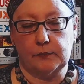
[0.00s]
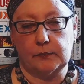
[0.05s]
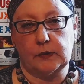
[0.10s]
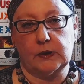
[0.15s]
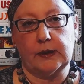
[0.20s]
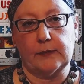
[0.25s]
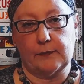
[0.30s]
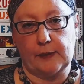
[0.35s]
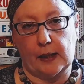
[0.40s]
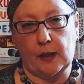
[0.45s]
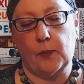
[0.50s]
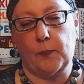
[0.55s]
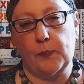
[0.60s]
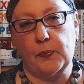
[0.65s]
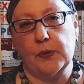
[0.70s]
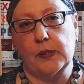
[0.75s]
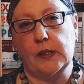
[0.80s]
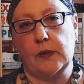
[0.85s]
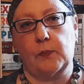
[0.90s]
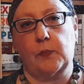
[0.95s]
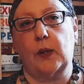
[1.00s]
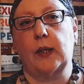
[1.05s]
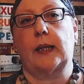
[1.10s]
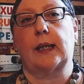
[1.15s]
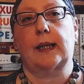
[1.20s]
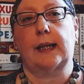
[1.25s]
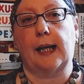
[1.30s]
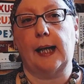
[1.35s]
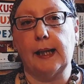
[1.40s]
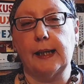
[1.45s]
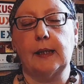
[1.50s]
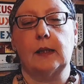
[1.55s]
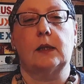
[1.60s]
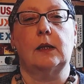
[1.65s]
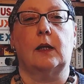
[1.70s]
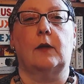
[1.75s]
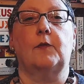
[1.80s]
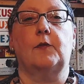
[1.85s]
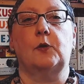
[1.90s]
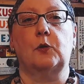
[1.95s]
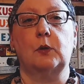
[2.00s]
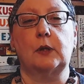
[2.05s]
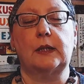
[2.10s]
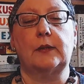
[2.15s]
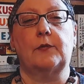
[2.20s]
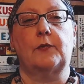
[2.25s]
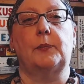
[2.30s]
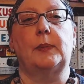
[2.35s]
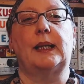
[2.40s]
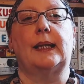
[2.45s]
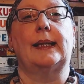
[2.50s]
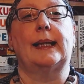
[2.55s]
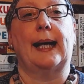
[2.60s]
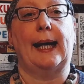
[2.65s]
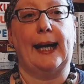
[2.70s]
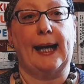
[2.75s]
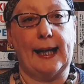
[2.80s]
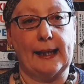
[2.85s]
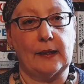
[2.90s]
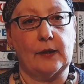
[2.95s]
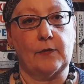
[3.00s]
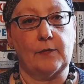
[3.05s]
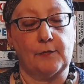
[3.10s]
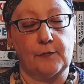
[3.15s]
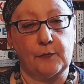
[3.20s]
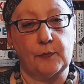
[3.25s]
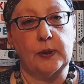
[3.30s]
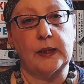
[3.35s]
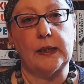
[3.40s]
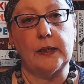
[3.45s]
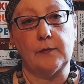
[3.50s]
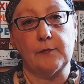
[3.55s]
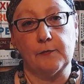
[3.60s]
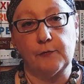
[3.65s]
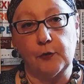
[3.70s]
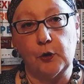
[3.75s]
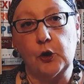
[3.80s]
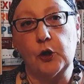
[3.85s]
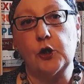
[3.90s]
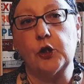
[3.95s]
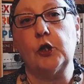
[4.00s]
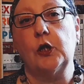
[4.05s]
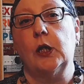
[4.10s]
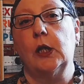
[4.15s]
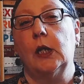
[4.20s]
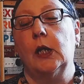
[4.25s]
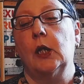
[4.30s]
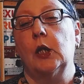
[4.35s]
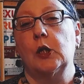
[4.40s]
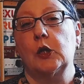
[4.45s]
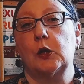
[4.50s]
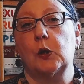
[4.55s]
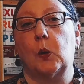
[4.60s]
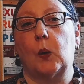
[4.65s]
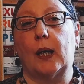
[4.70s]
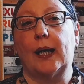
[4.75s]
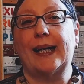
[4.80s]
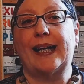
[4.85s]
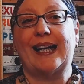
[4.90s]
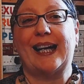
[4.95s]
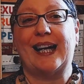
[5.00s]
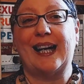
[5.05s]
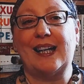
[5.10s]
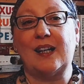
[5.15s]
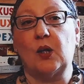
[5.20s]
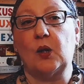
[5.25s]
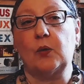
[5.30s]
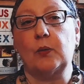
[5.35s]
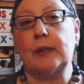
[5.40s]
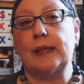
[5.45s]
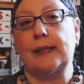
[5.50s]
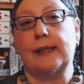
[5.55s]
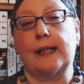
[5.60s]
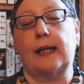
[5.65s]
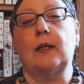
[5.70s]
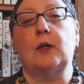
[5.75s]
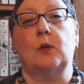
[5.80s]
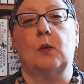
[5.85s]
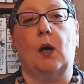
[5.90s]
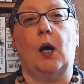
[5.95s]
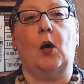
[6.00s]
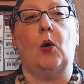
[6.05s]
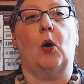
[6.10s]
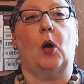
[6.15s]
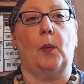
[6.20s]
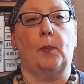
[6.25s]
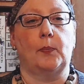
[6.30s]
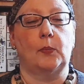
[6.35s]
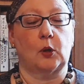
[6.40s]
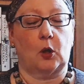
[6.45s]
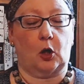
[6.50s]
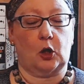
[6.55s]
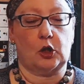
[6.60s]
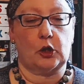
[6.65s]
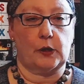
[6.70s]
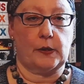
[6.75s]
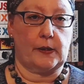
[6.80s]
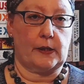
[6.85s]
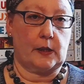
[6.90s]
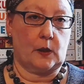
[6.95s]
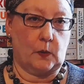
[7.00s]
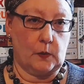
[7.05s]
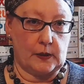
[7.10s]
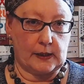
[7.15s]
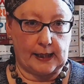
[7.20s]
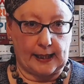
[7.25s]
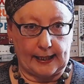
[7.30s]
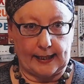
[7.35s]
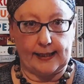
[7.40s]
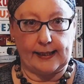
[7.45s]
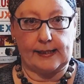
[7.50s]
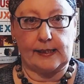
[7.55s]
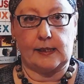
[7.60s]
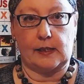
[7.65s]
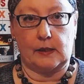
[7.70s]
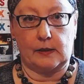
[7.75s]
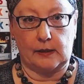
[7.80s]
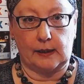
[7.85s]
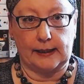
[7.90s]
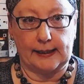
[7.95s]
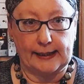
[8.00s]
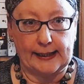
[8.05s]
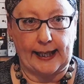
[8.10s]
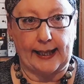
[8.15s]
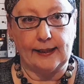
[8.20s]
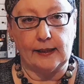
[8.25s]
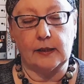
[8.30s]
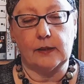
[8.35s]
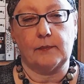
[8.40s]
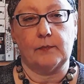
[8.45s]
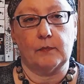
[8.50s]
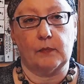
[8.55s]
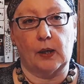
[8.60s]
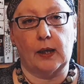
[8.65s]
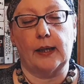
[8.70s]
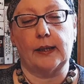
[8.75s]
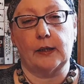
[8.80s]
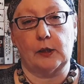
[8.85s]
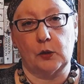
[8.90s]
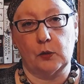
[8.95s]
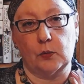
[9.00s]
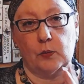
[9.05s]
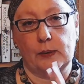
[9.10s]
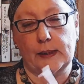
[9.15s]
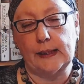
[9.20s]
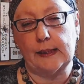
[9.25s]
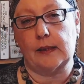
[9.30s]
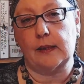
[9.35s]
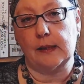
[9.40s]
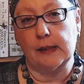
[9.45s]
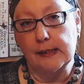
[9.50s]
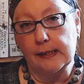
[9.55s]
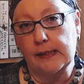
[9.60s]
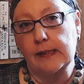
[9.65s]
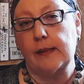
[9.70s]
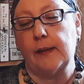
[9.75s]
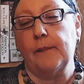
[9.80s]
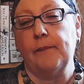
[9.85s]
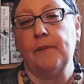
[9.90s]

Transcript: developers were kind enough to give me an ad-free version. So I cannot really tell you how obnoxious those ads get while you read this.